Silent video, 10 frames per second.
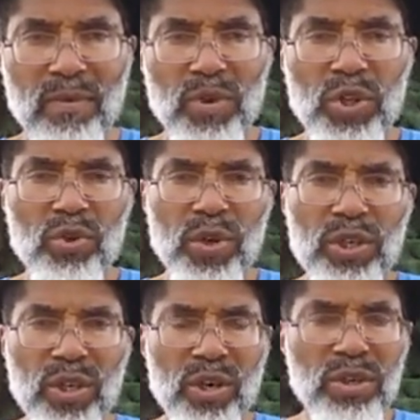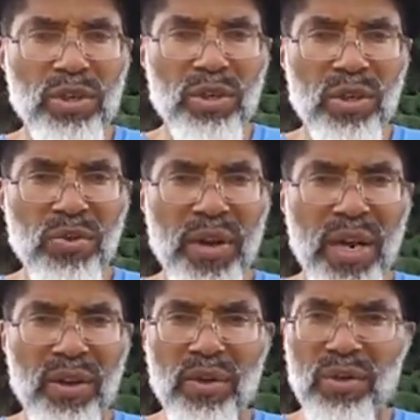When you return to the
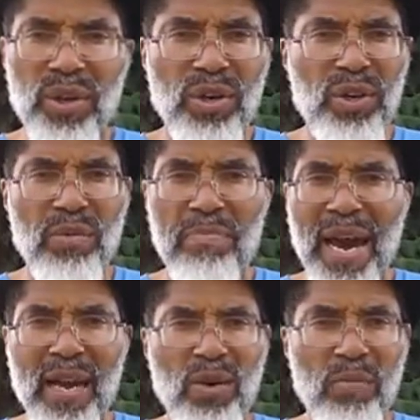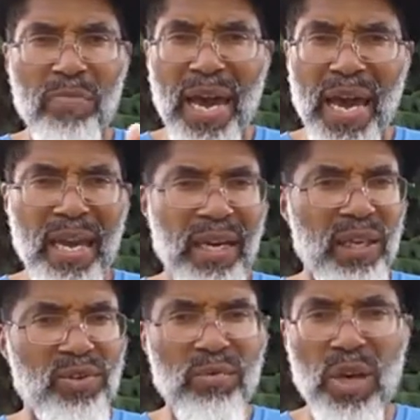Creator, you turn your back on
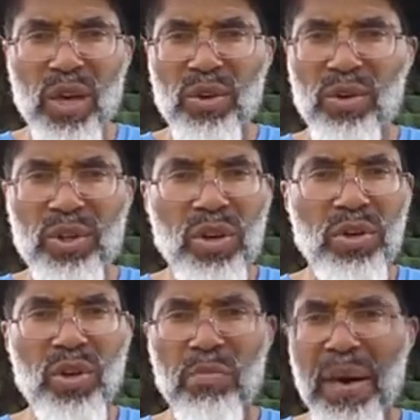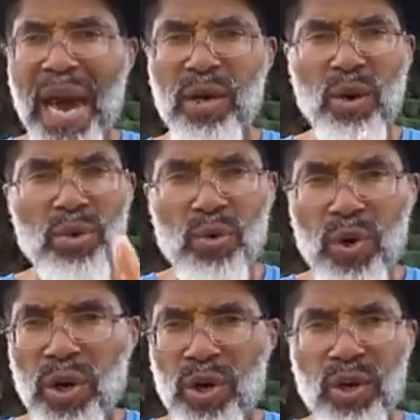paganism. You turn your back on the
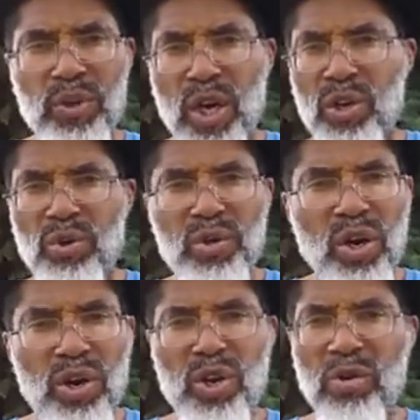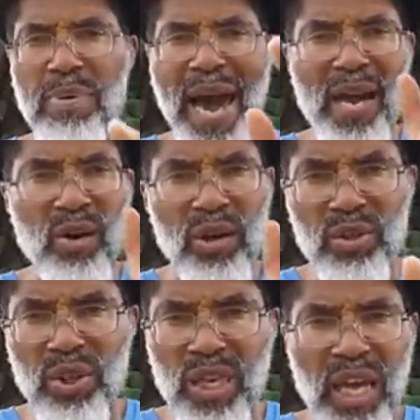world. You turn your back
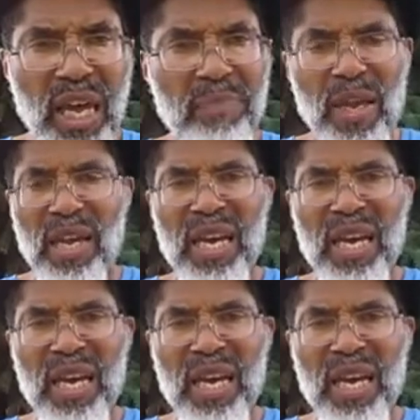on sin.